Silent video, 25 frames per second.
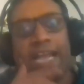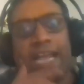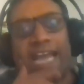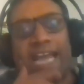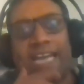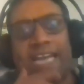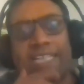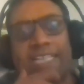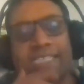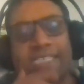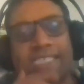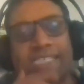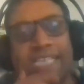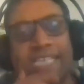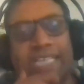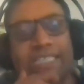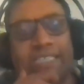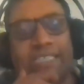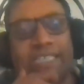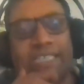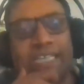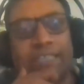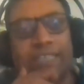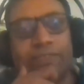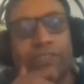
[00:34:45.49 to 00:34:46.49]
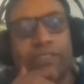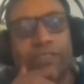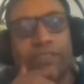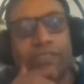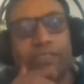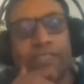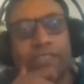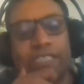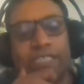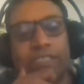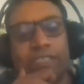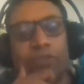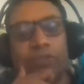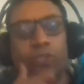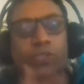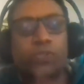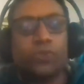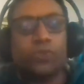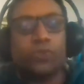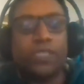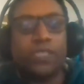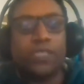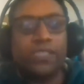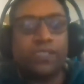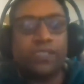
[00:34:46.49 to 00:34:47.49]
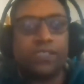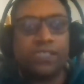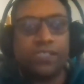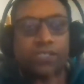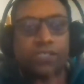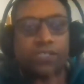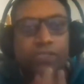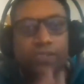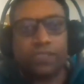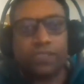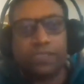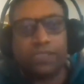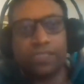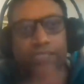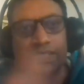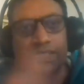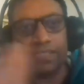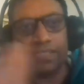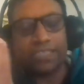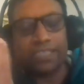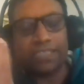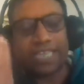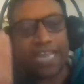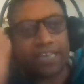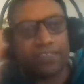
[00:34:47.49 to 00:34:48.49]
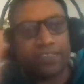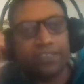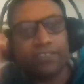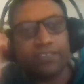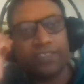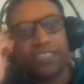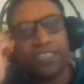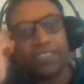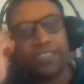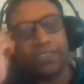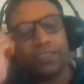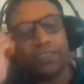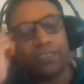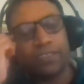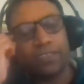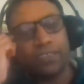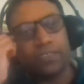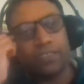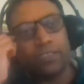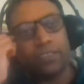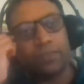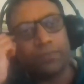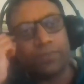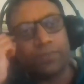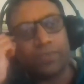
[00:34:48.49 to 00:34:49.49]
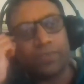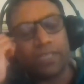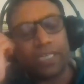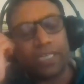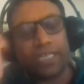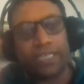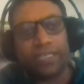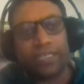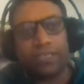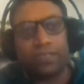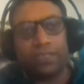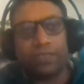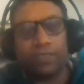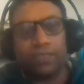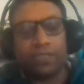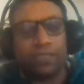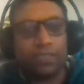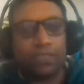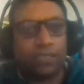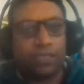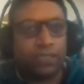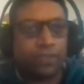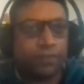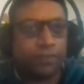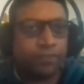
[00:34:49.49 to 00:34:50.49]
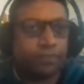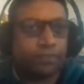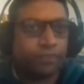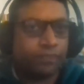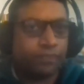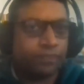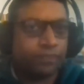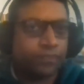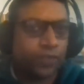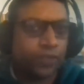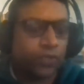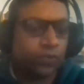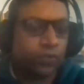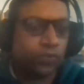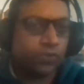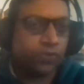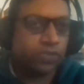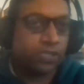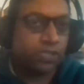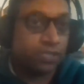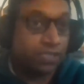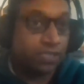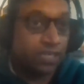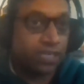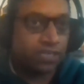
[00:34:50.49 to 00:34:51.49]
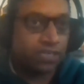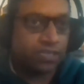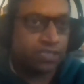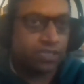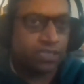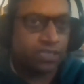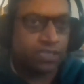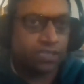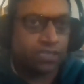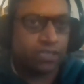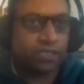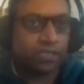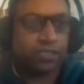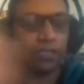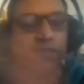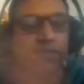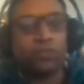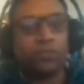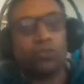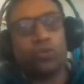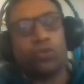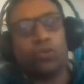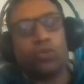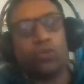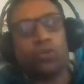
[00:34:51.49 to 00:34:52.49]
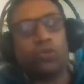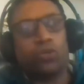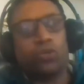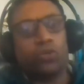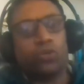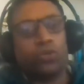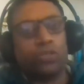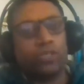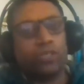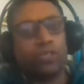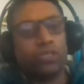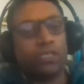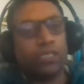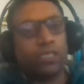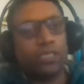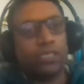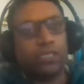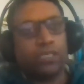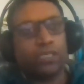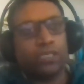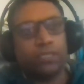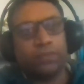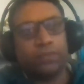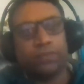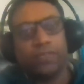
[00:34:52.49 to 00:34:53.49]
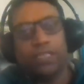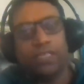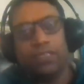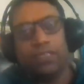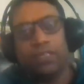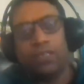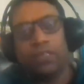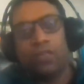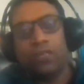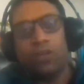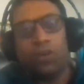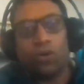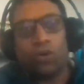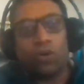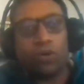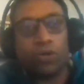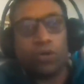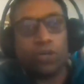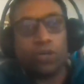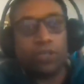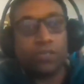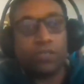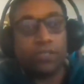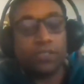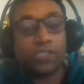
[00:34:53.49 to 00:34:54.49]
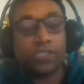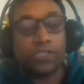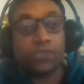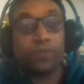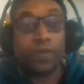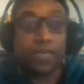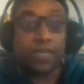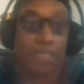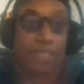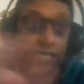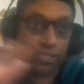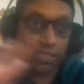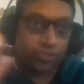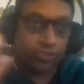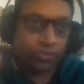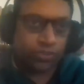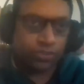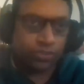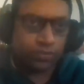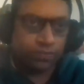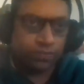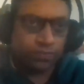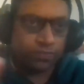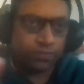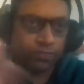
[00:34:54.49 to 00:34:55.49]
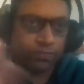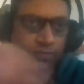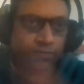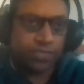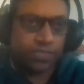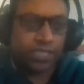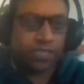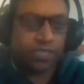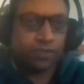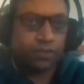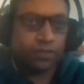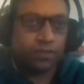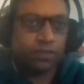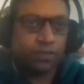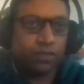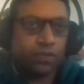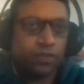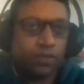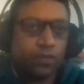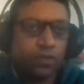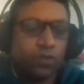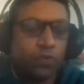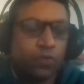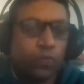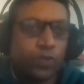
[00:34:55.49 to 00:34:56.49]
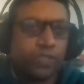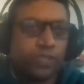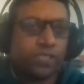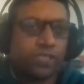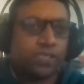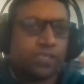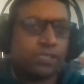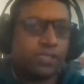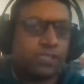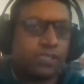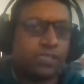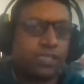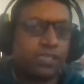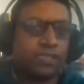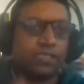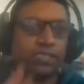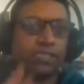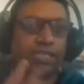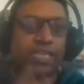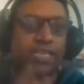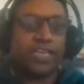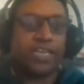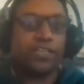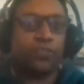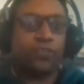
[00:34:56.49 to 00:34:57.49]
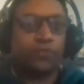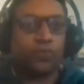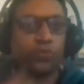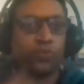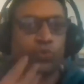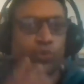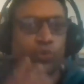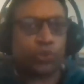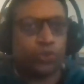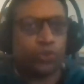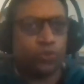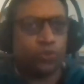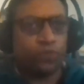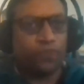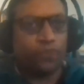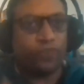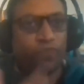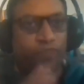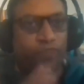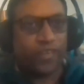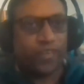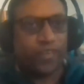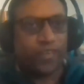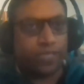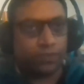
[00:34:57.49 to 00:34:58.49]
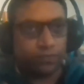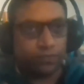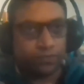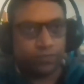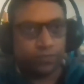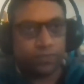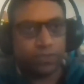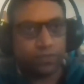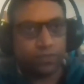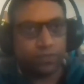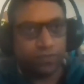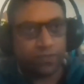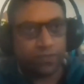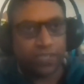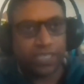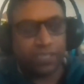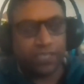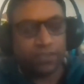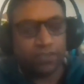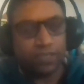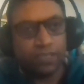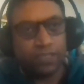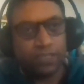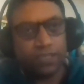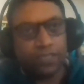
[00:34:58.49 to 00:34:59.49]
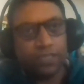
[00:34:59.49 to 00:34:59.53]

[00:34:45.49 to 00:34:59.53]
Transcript: And at the second level, he also insists on certain categories and terms like, satyagraha or swaraj, right? Which is a certain kind of a notion of freedom, right?